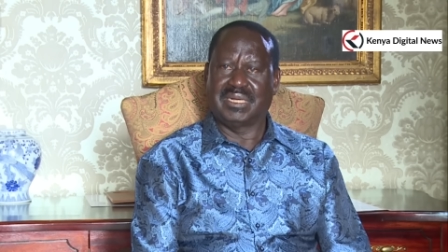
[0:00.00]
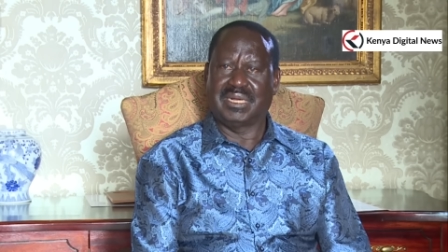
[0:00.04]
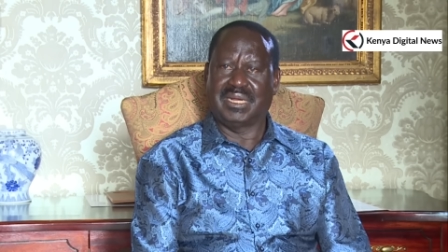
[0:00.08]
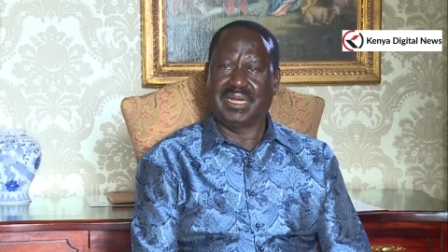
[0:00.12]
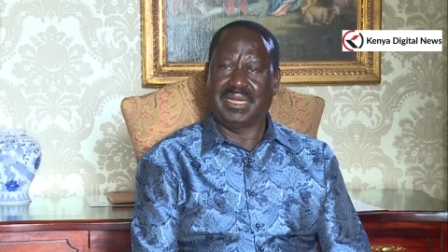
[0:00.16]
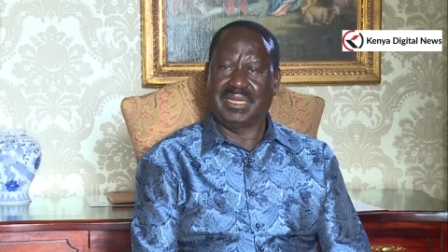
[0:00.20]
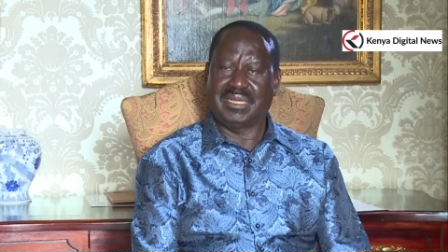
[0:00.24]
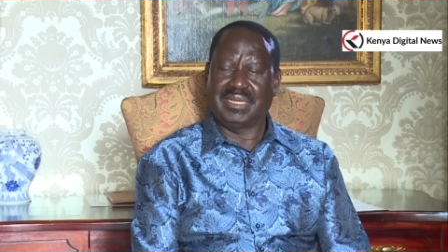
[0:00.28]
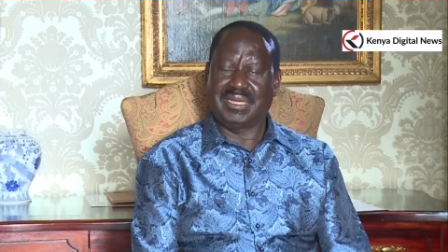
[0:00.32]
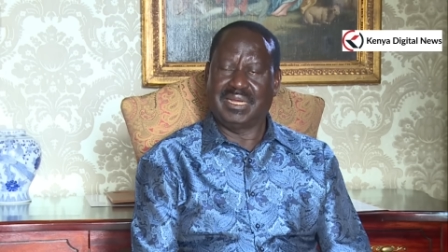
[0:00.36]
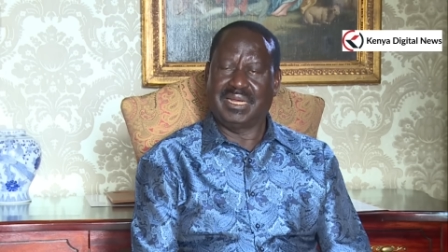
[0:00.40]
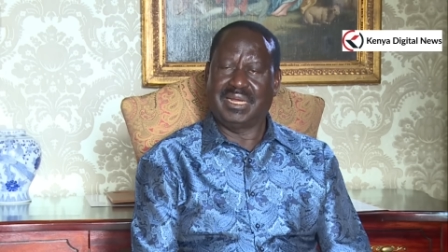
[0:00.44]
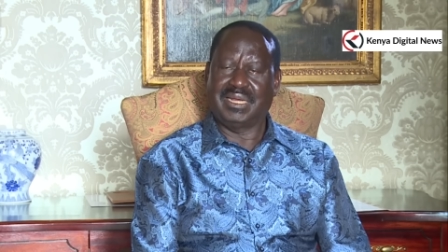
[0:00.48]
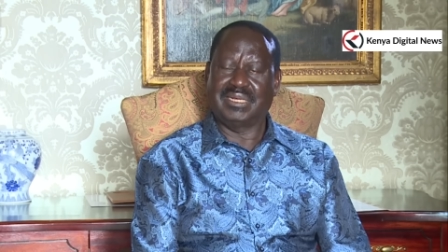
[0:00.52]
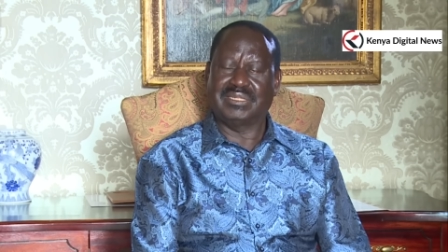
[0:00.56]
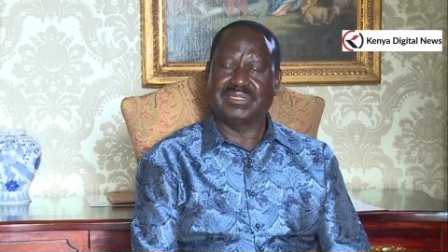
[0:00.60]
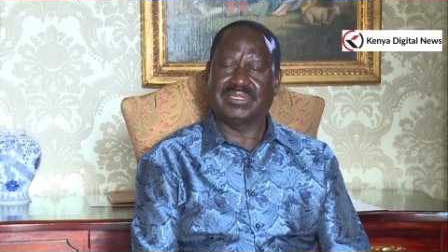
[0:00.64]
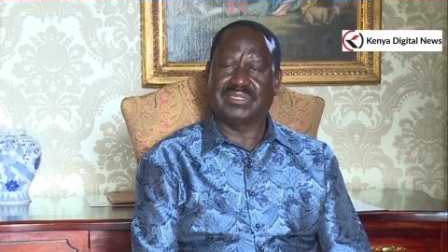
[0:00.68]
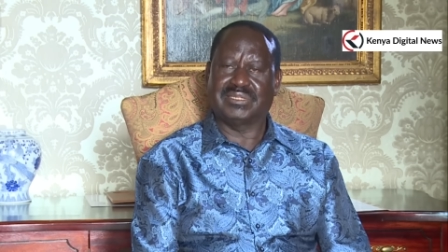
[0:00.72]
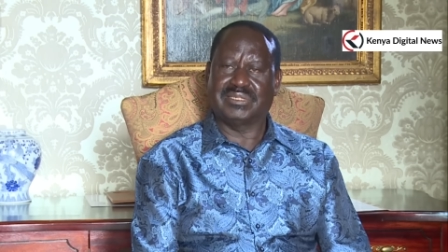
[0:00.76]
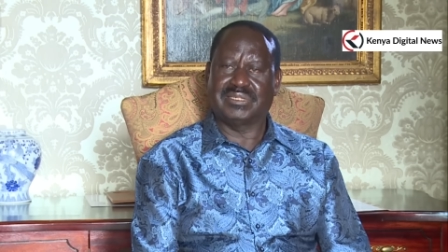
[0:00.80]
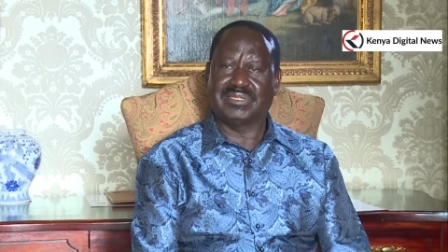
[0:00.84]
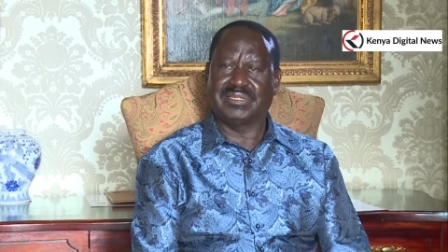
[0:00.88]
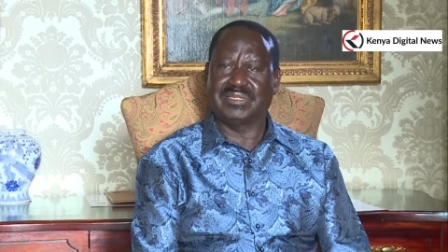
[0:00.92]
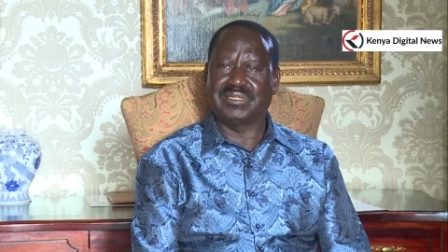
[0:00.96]
I
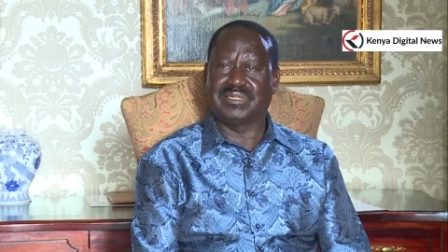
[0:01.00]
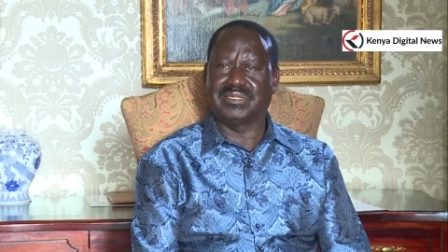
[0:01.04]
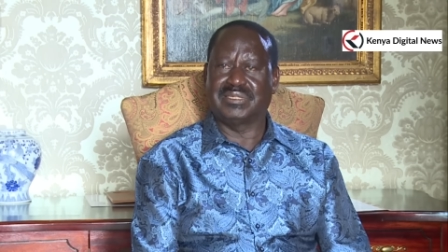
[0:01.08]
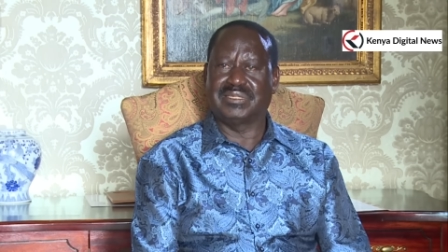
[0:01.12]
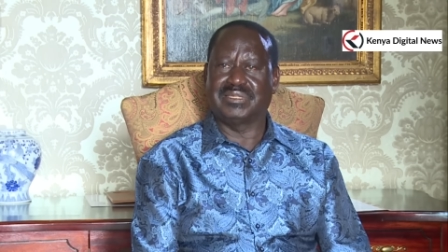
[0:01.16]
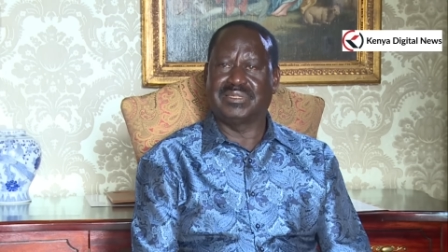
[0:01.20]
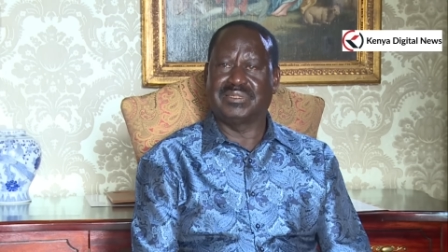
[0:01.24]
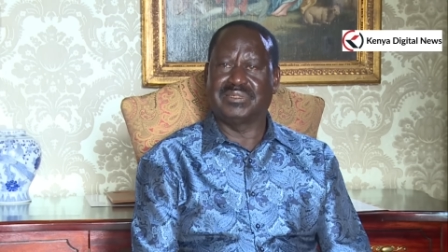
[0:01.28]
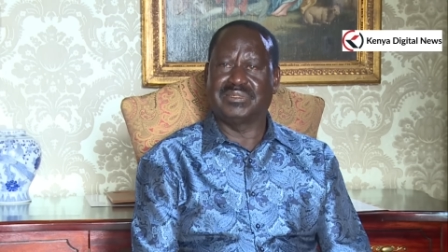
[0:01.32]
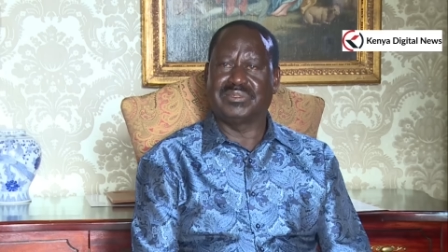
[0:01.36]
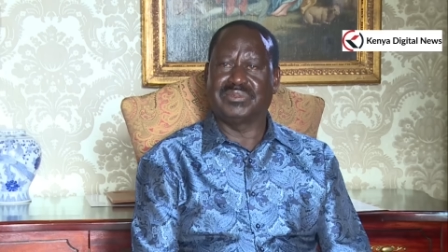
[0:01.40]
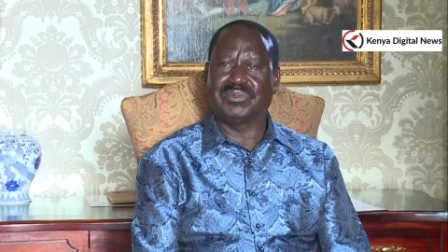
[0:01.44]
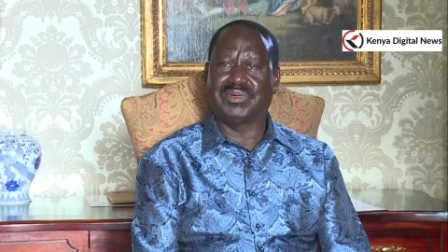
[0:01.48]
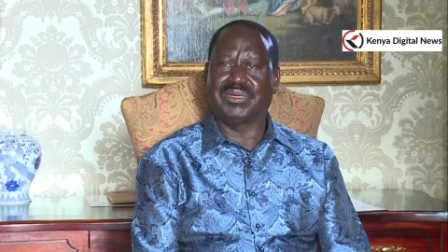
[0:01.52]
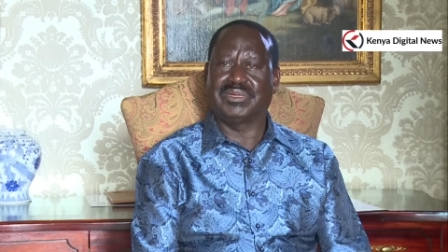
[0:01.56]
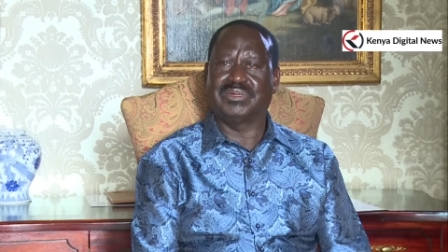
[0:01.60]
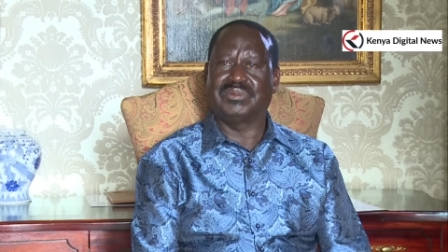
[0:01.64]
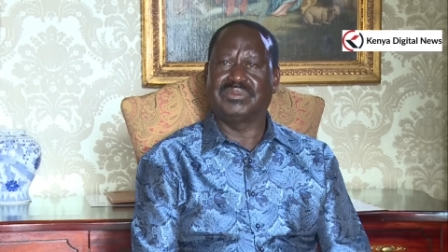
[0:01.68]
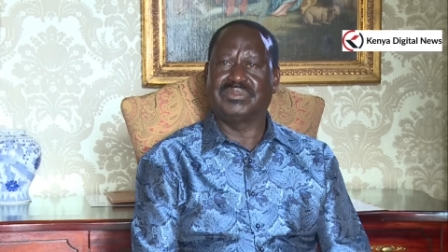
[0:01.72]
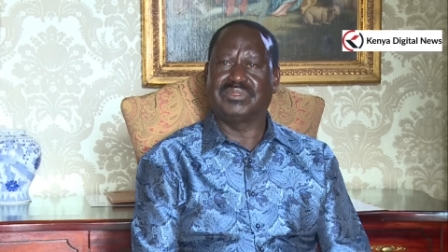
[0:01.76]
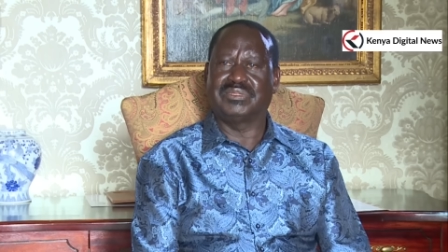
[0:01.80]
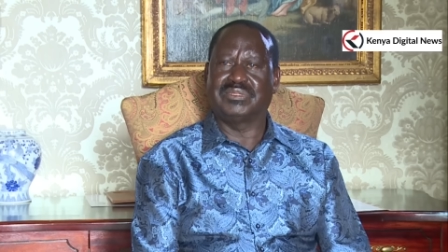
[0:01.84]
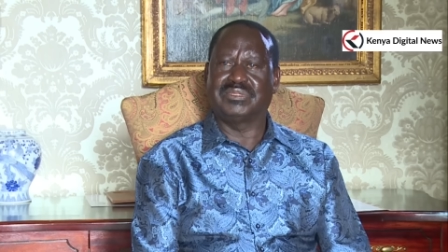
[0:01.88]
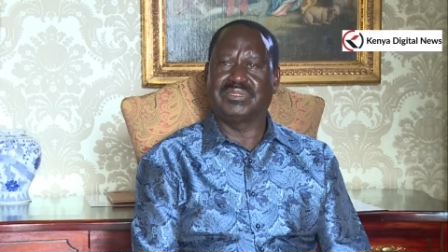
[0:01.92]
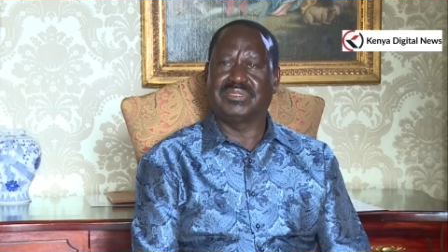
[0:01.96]
asked one
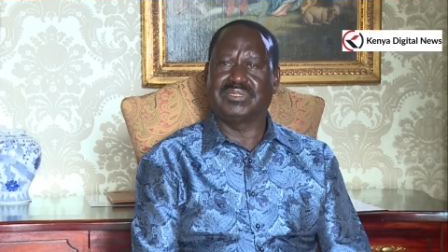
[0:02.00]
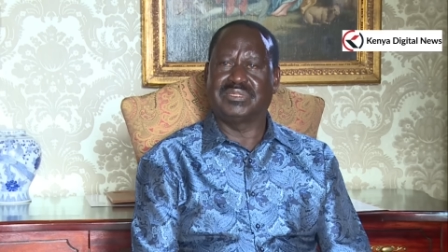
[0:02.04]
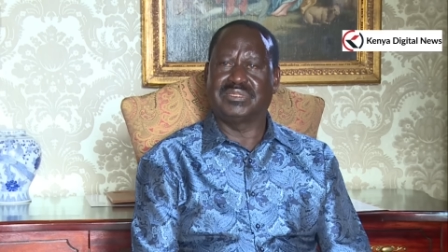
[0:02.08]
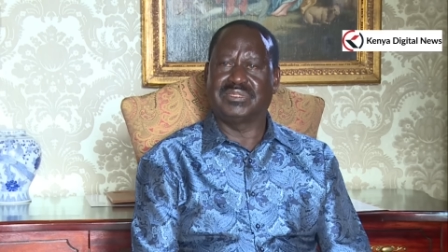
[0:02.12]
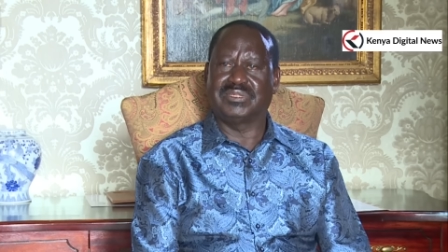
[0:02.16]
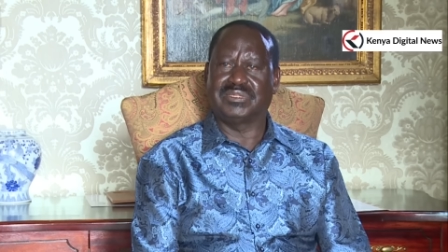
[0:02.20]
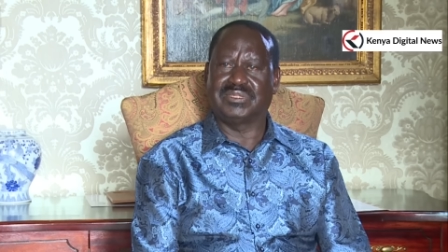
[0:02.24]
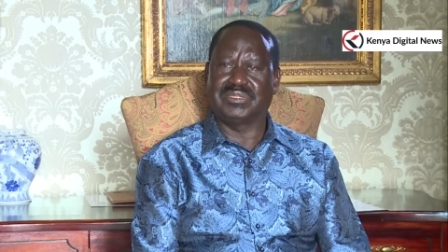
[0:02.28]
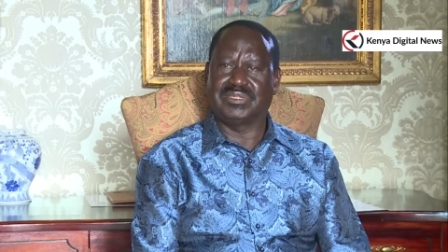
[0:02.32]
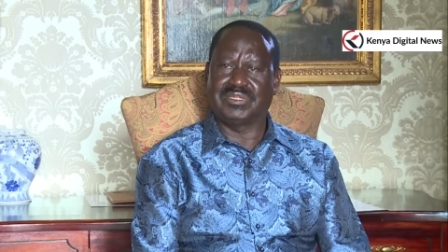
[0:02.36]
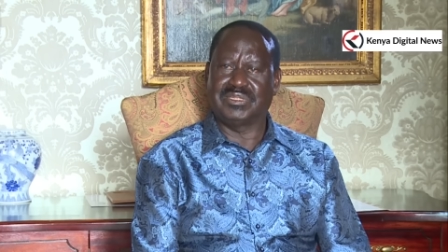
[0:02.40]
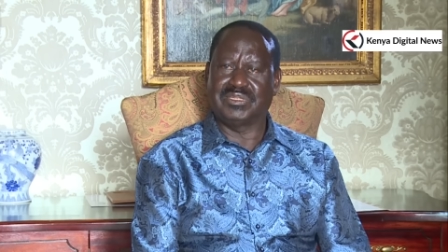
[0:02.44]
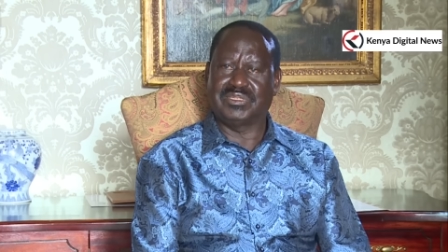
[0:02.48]
of